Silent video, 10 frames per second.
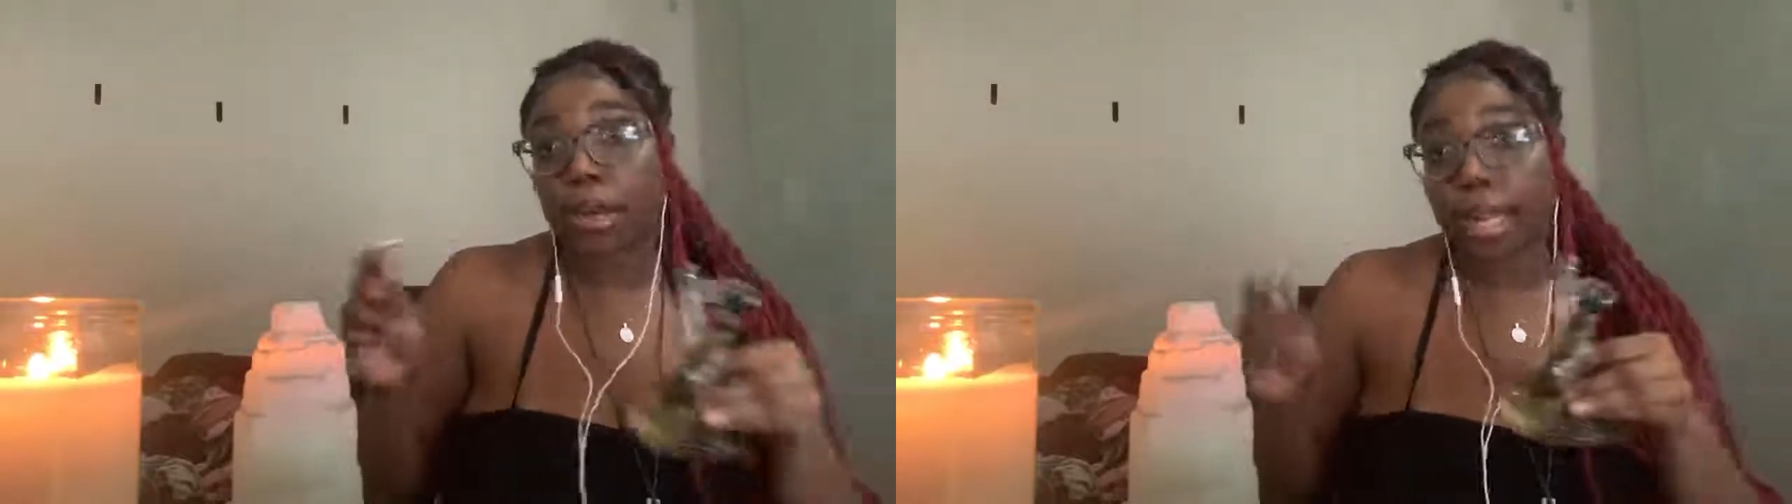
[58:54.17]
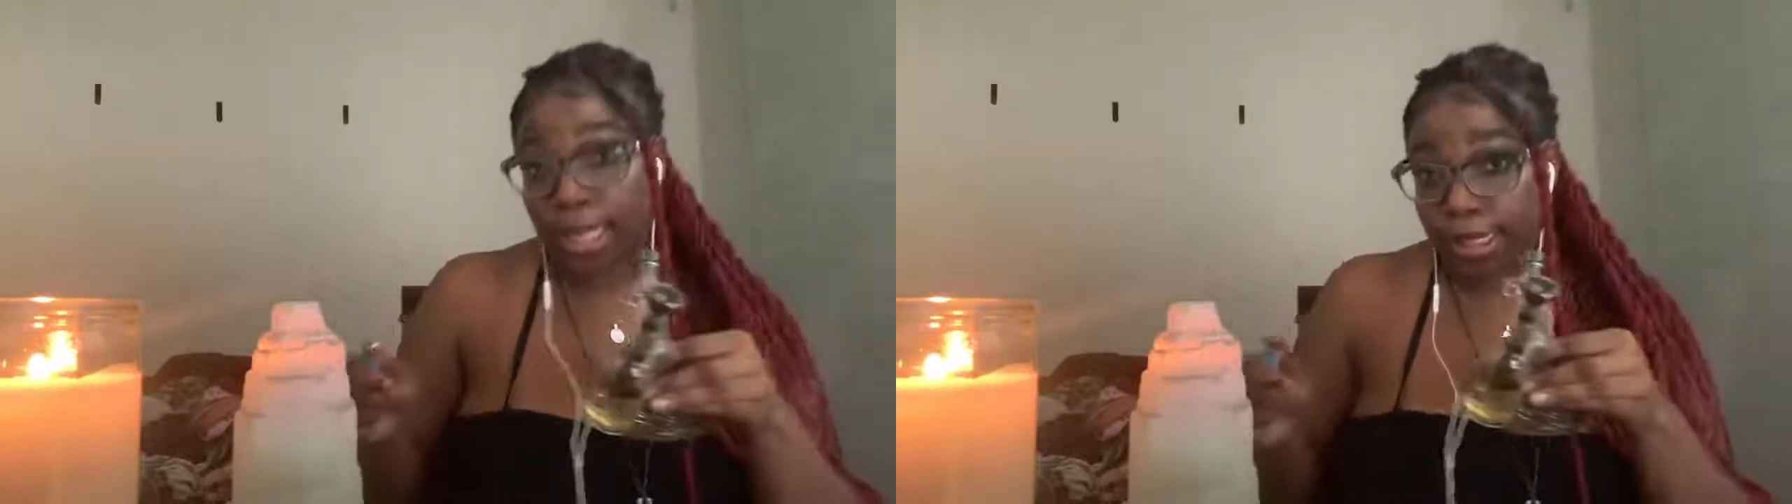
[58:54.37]

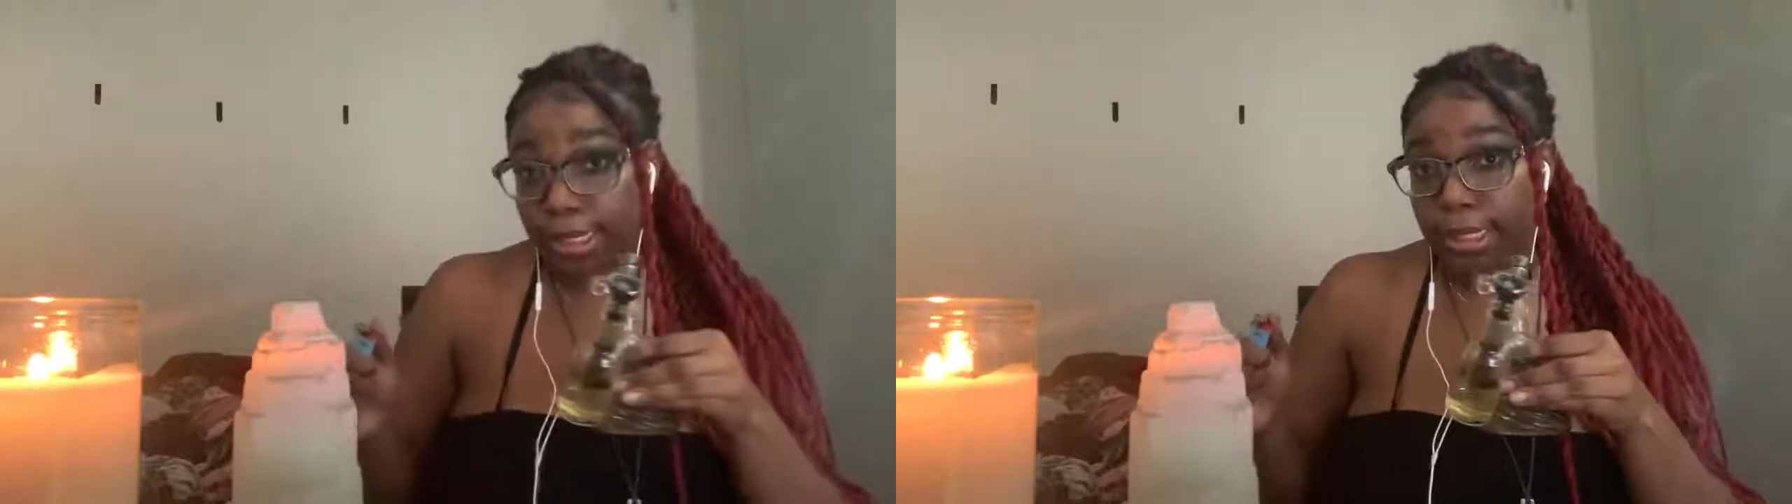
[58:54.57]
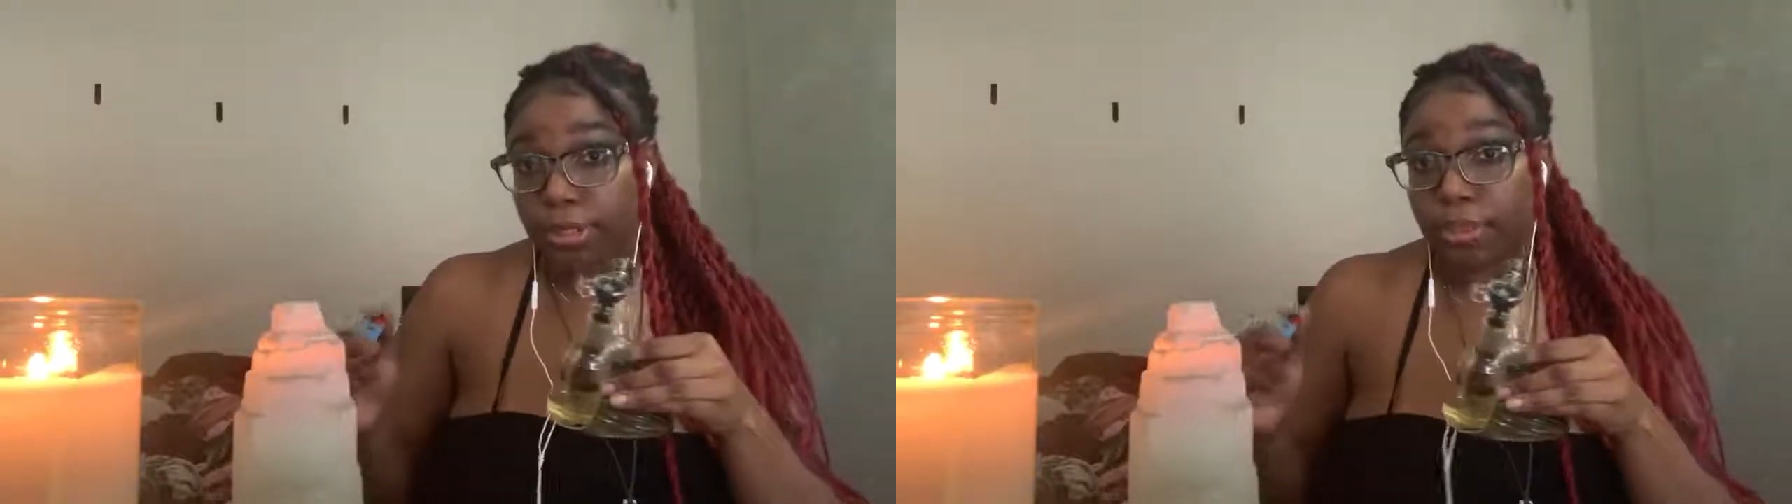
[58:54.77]

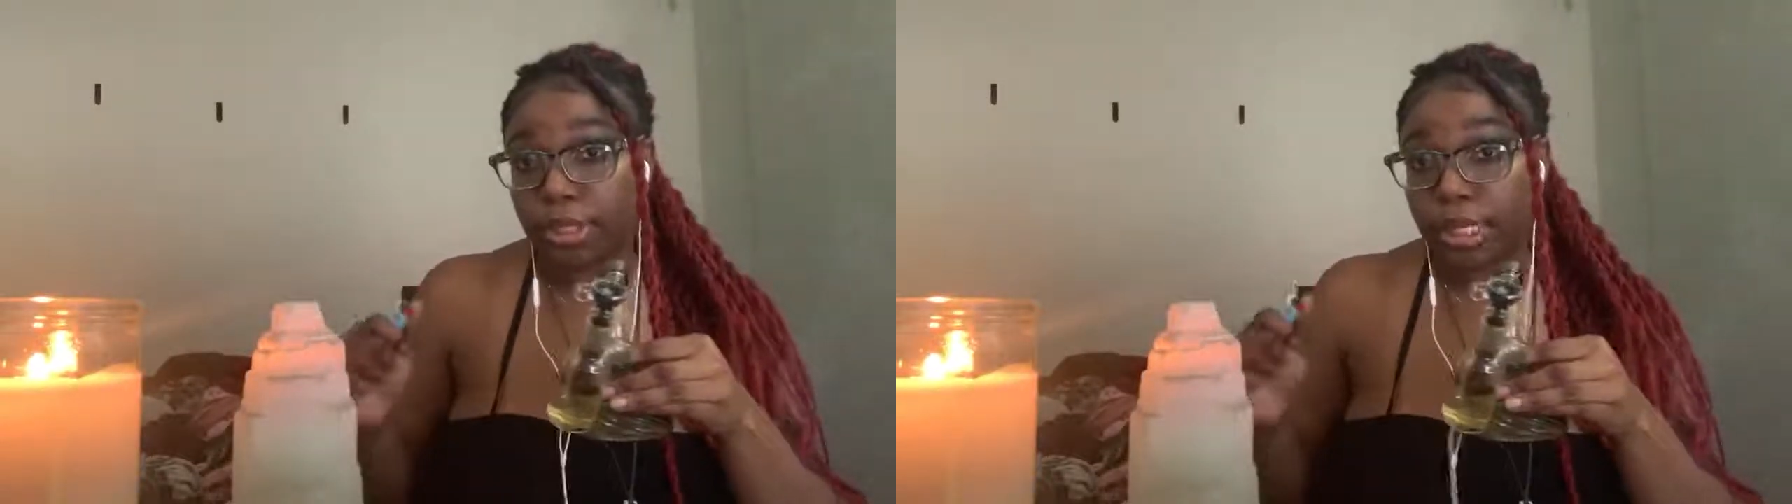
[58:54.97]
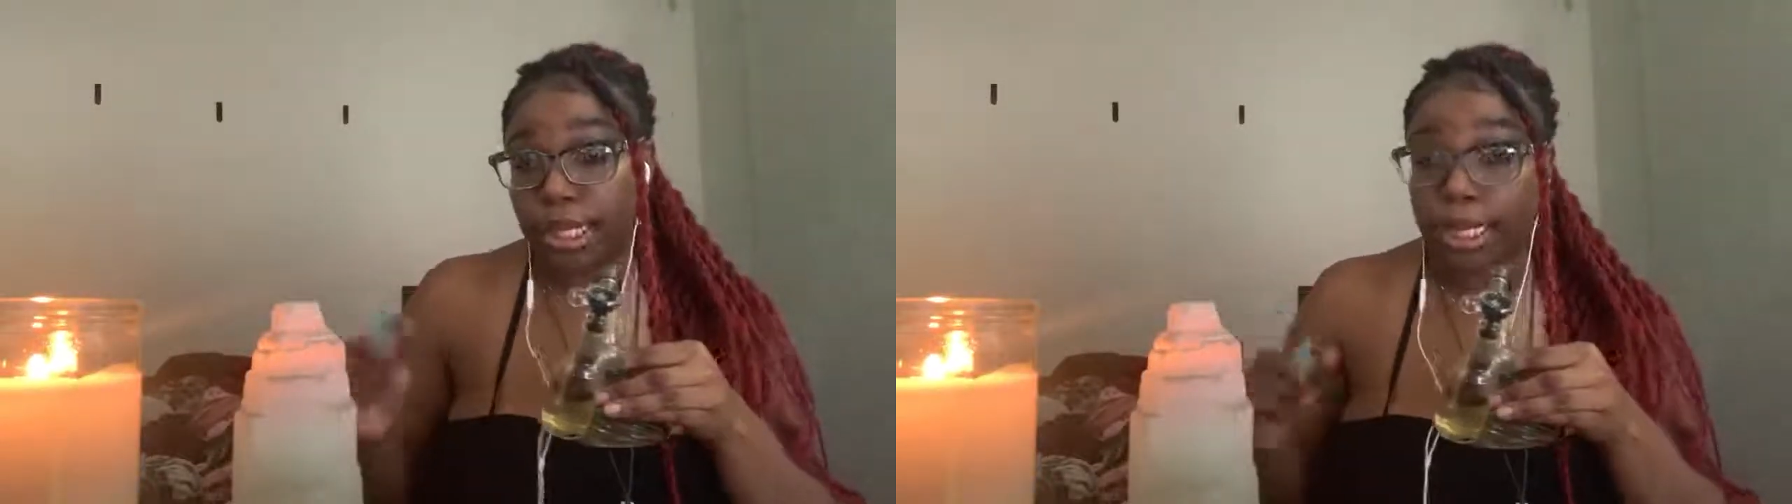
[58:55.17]
ancestors
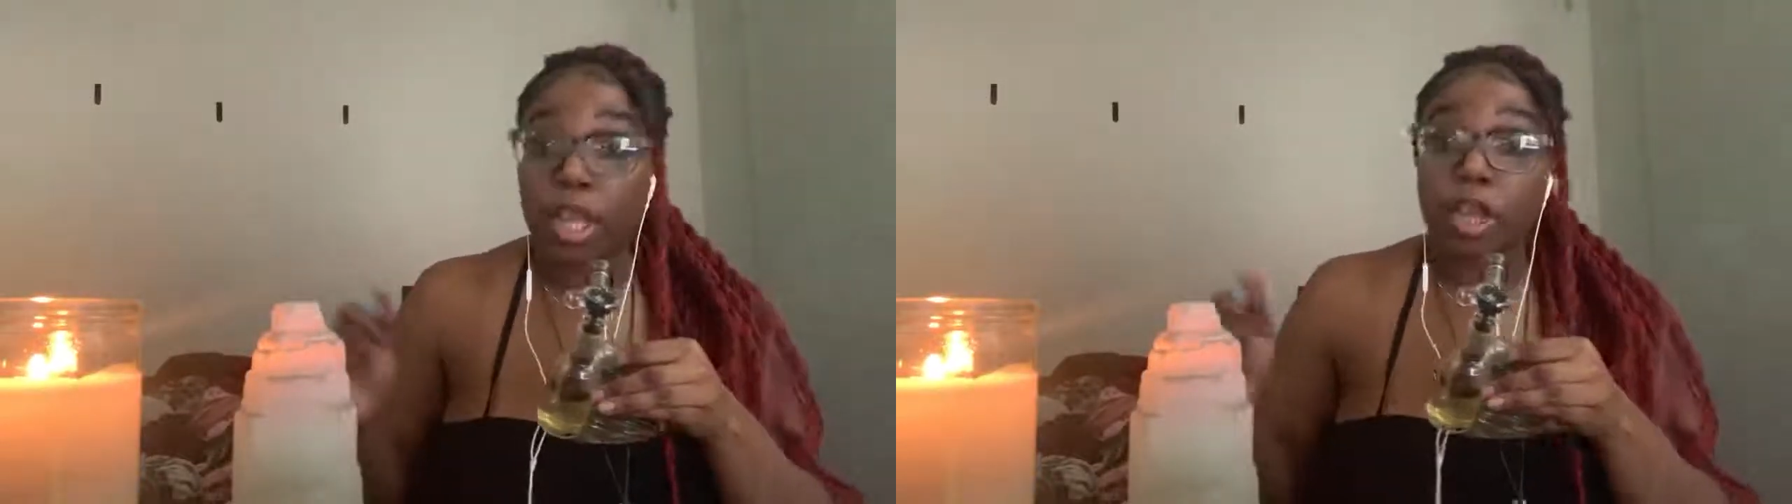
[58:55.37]
did,